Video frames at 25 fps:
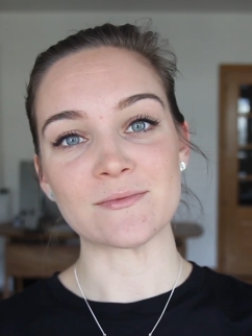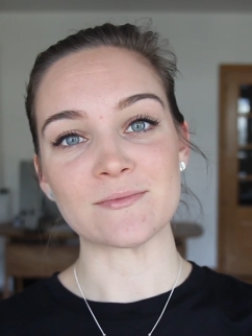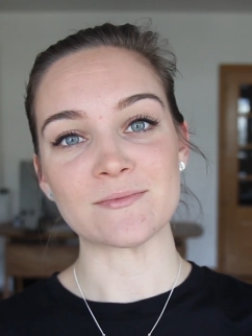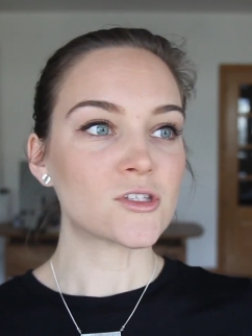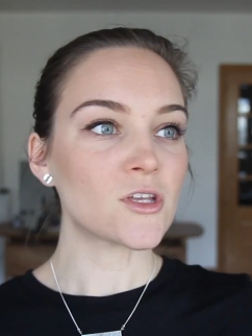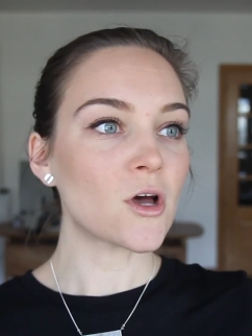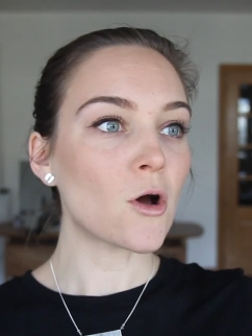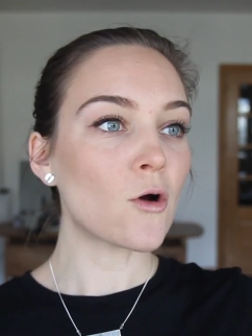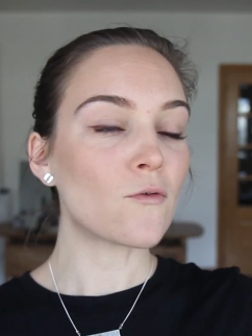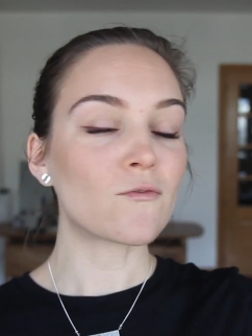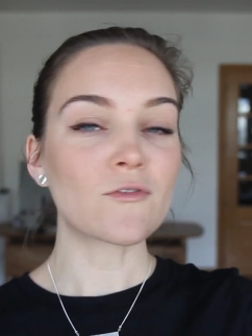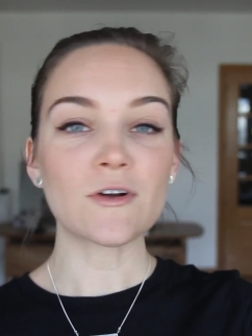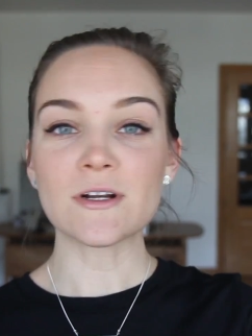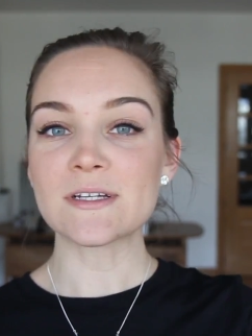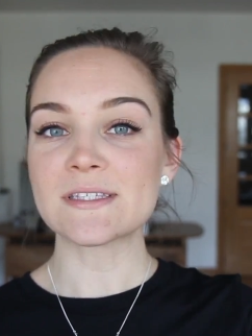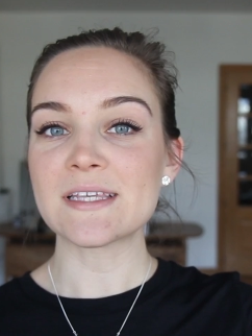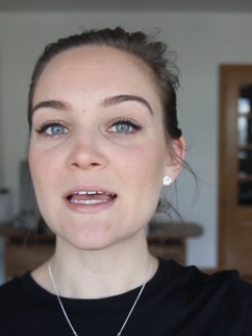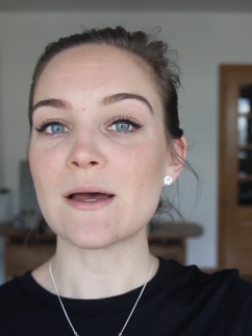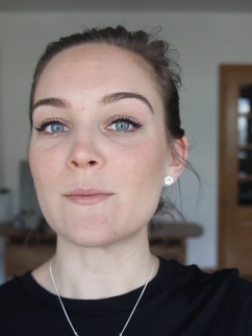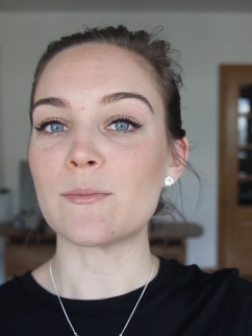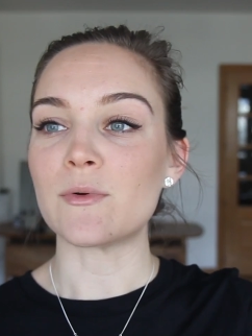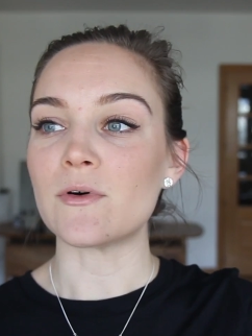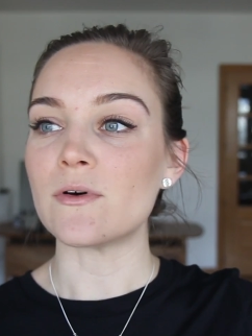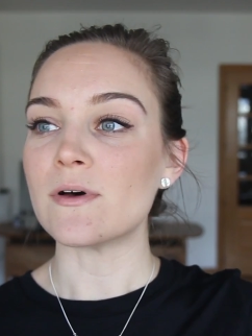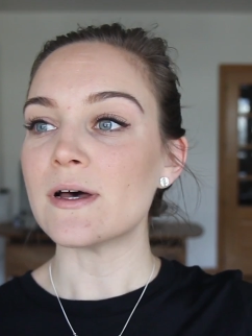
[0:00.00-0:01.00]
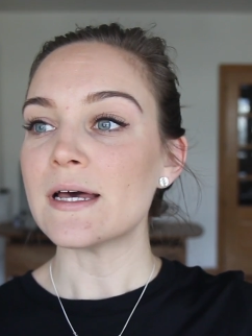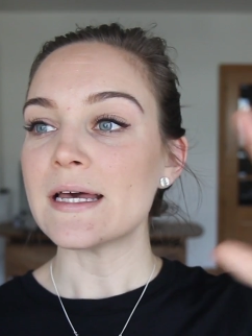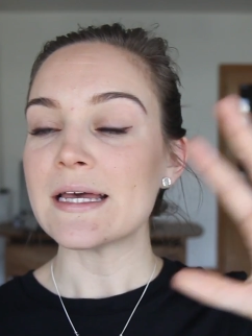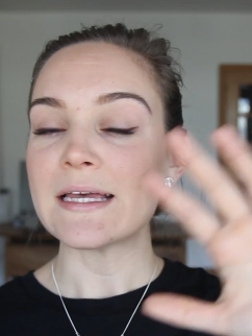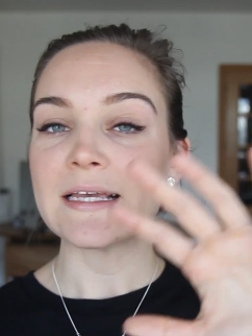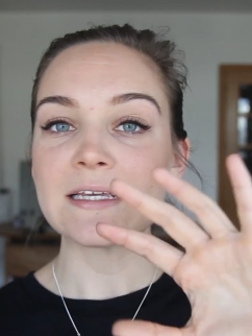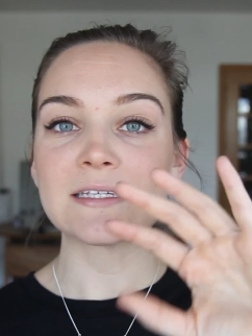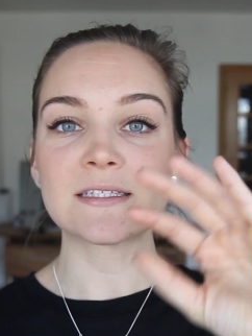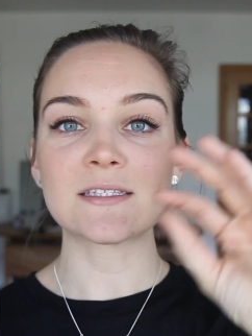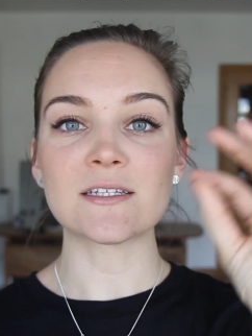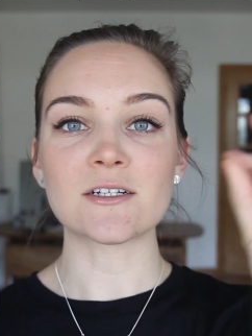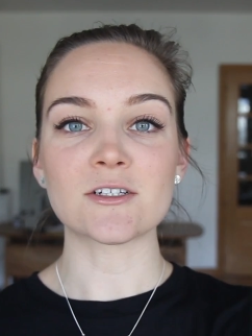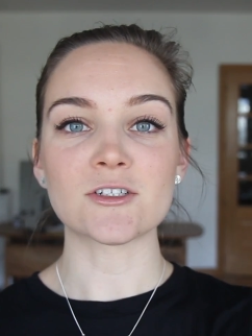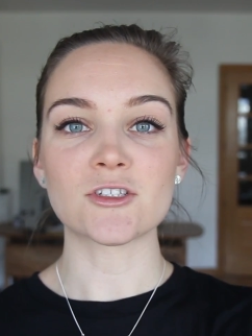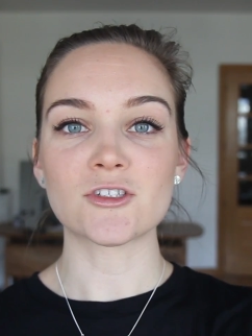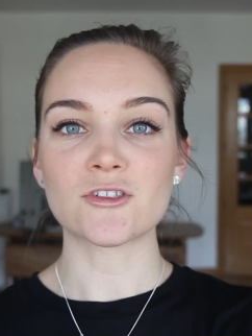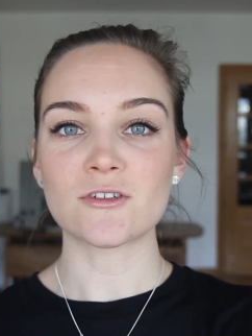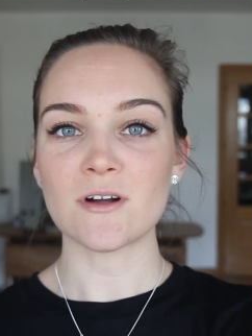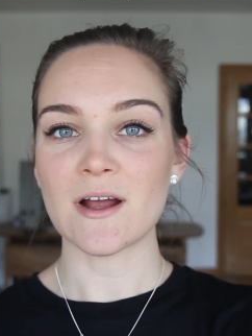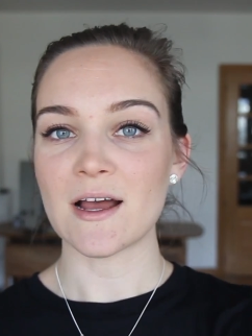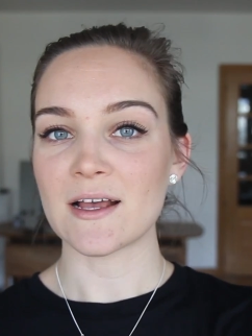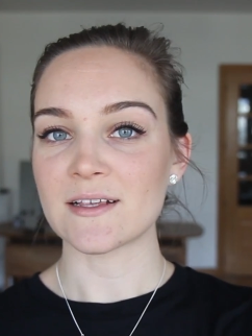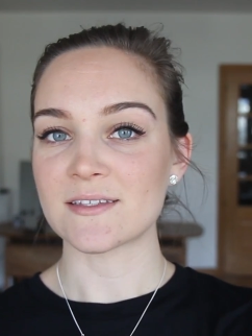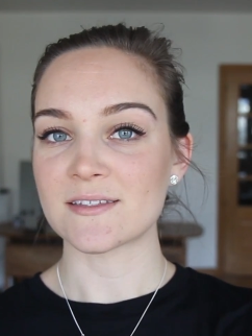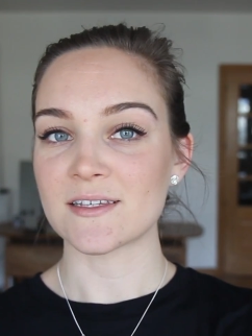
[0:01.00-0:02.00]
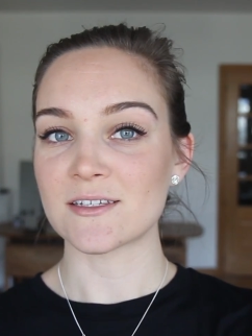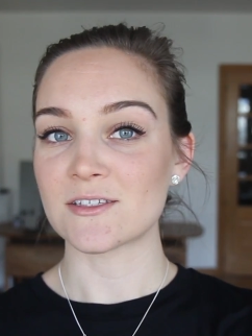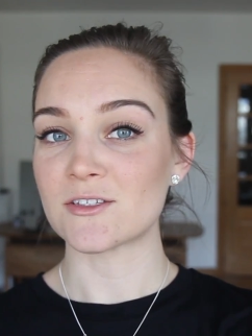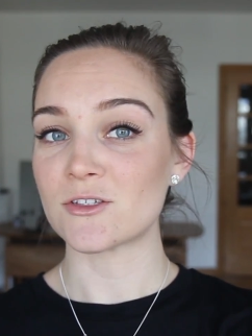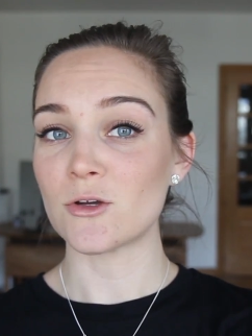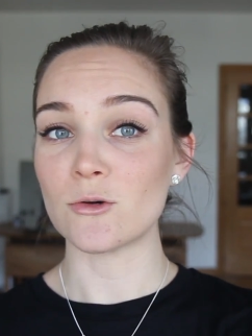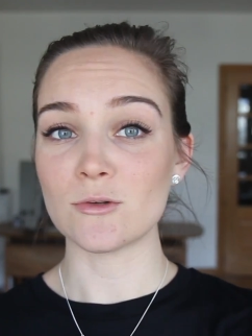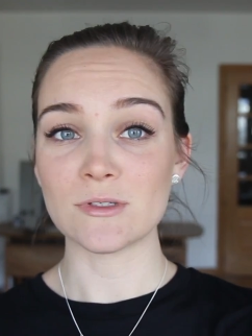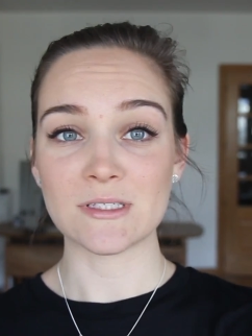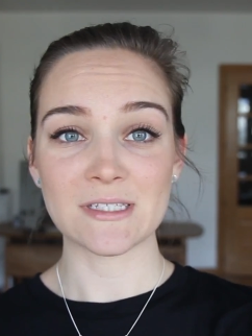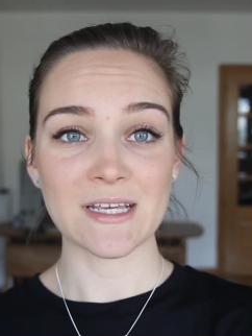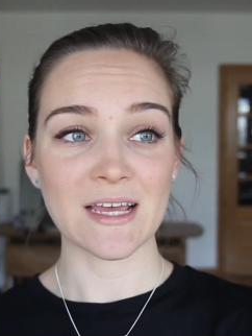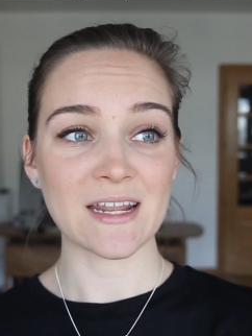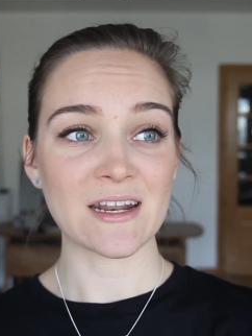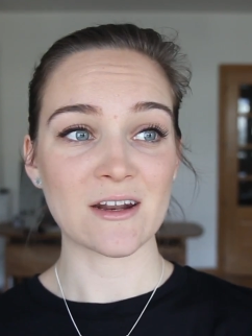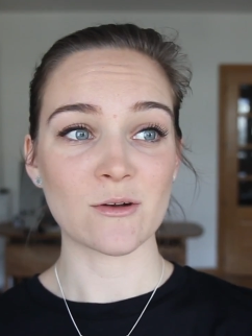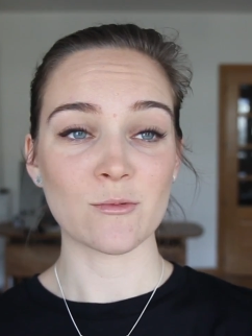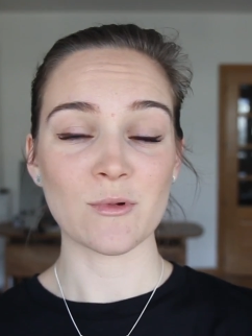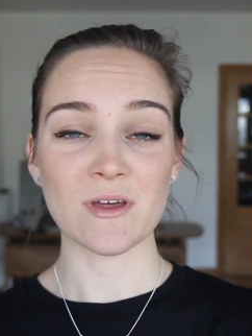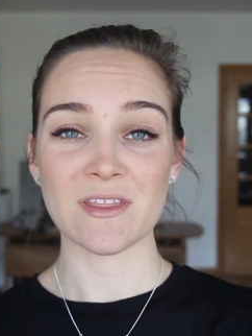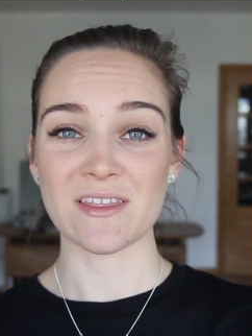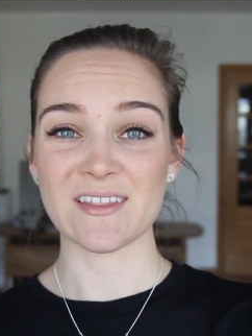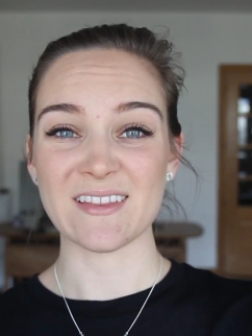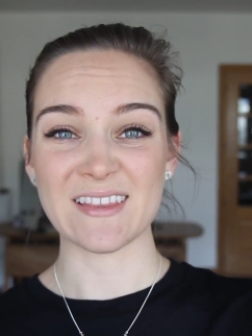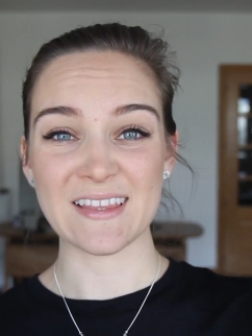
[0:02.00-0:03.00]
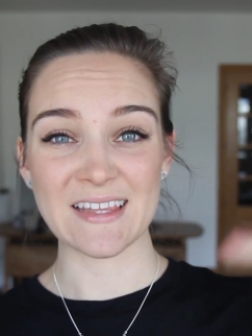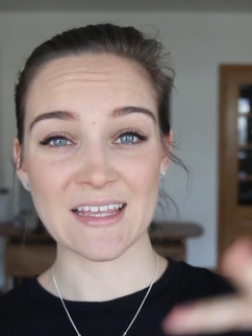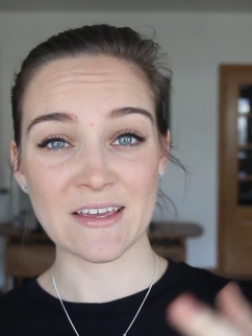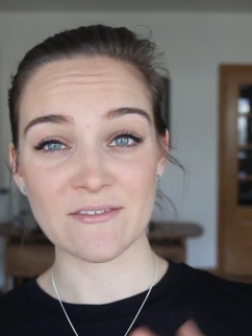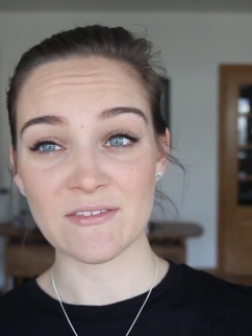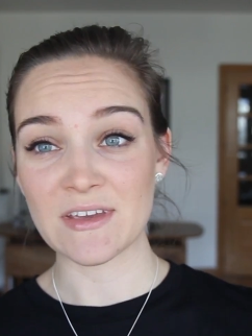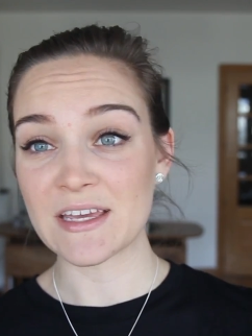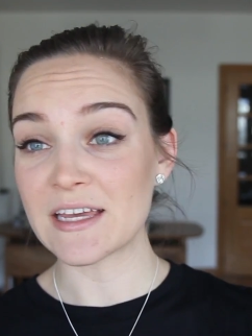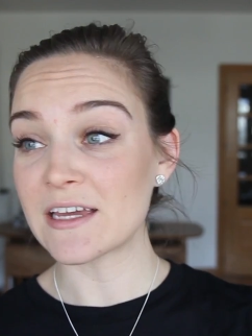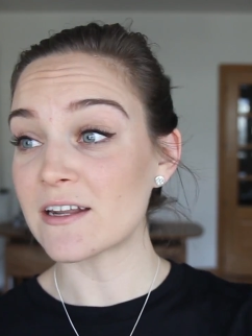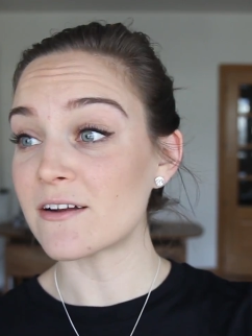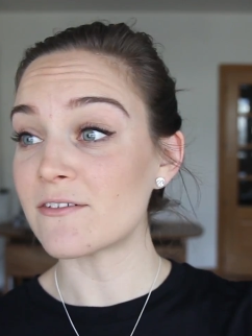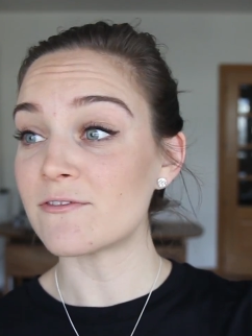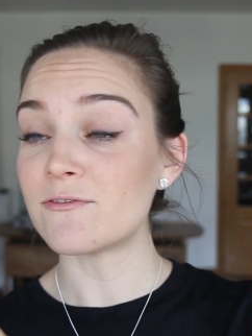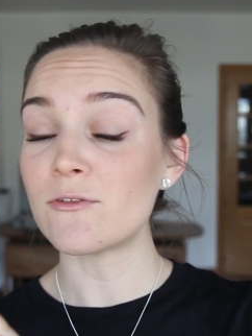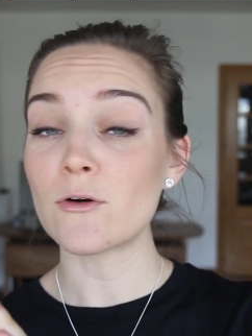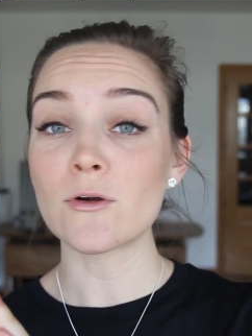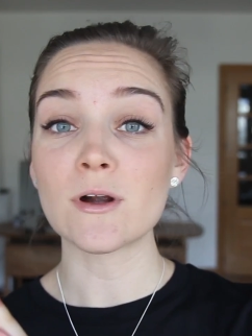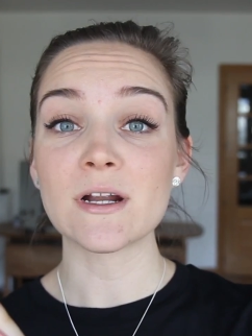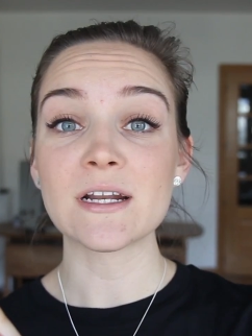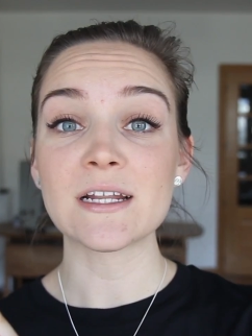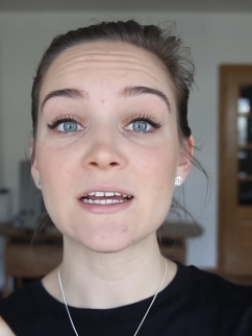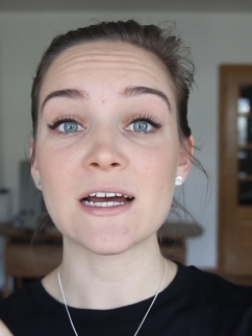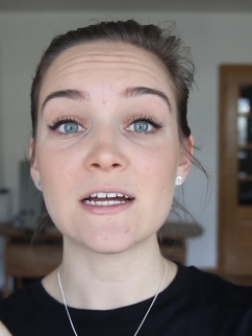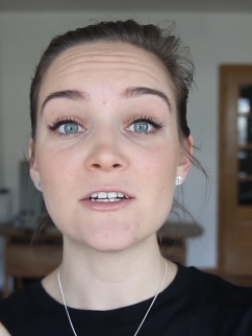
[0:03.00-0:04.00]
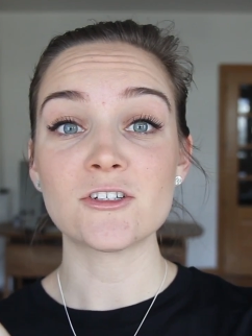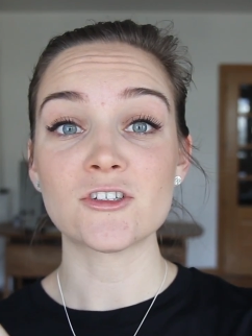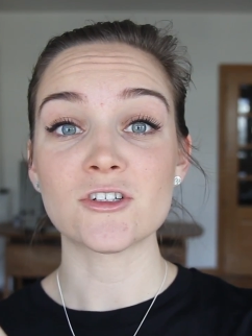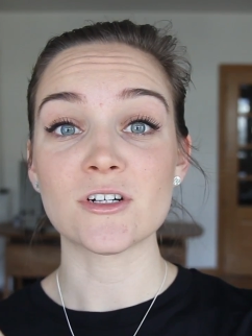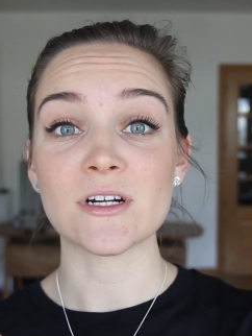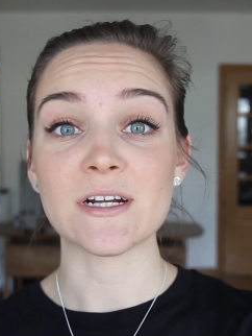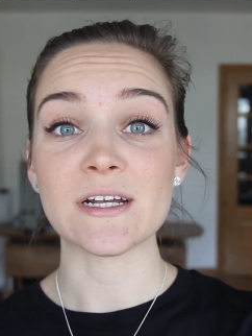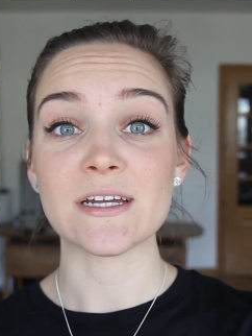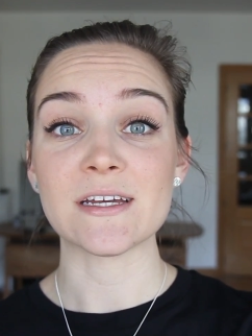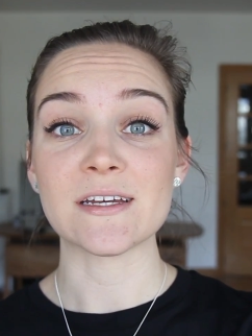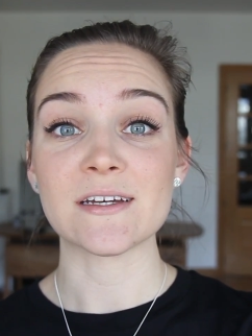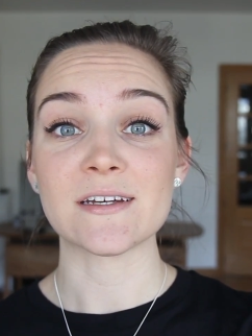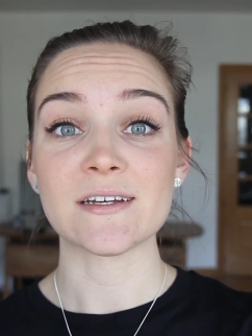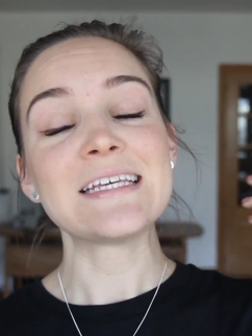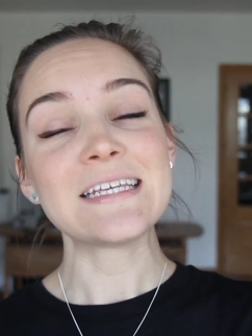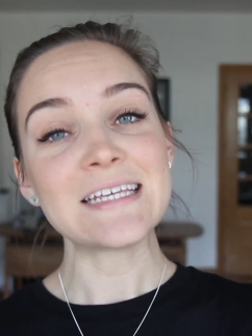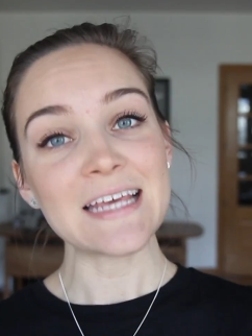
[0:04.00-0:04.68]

So, for example, is there stress associated with living in a foreign country?